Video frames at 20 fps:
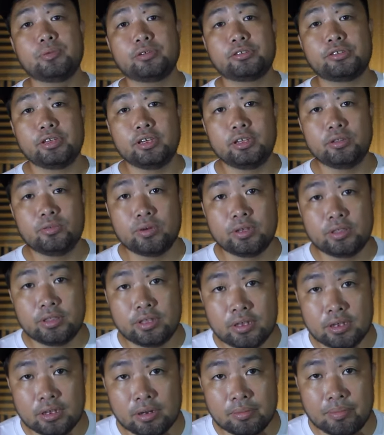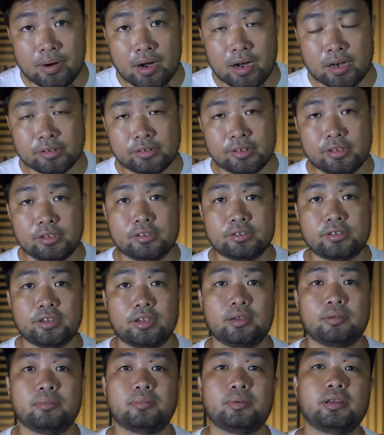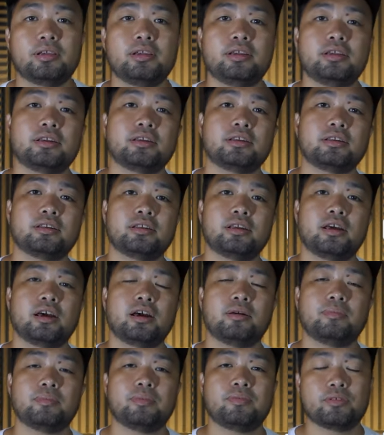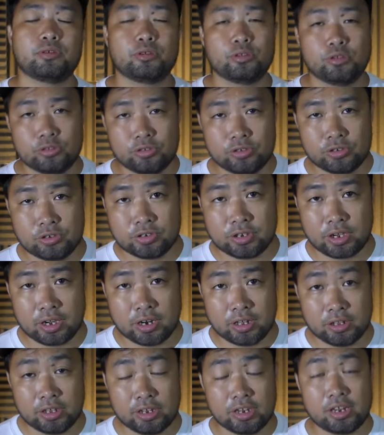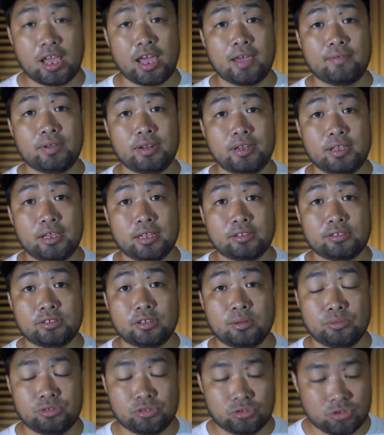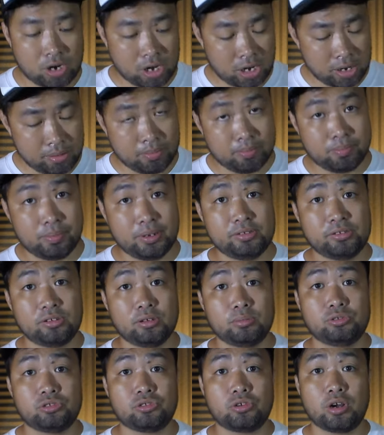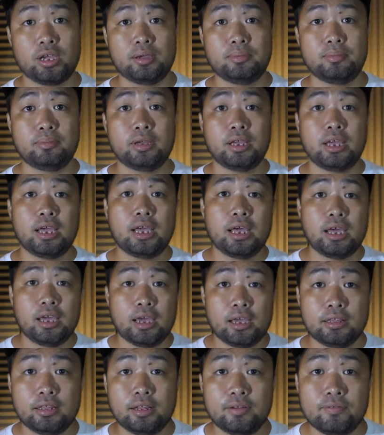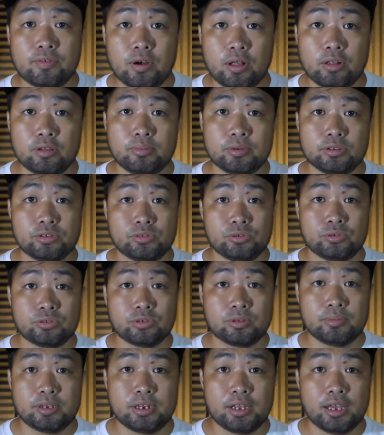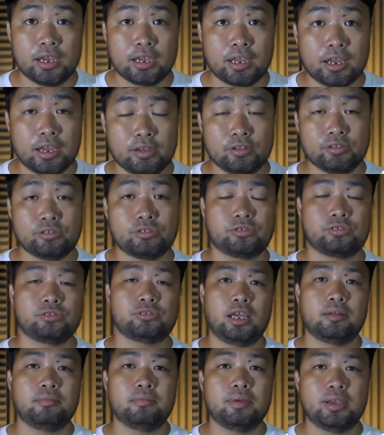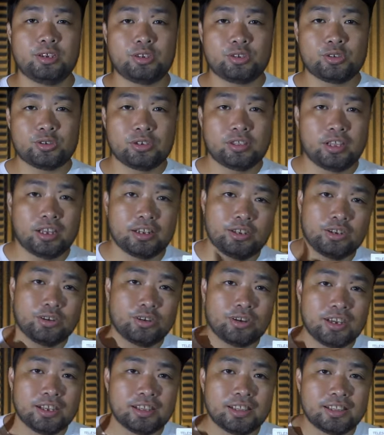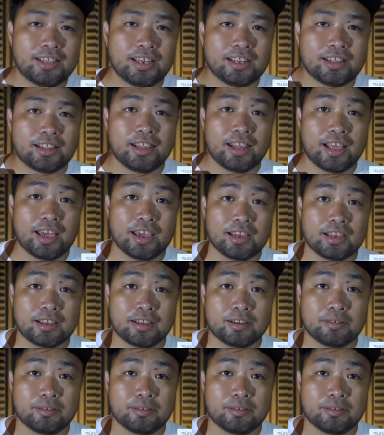proceed with the unboxing, syempre, um, if you're new to the channel and you haven't yet subscribed, please subscribe and then follow my social media accounts and make sure that you hit that like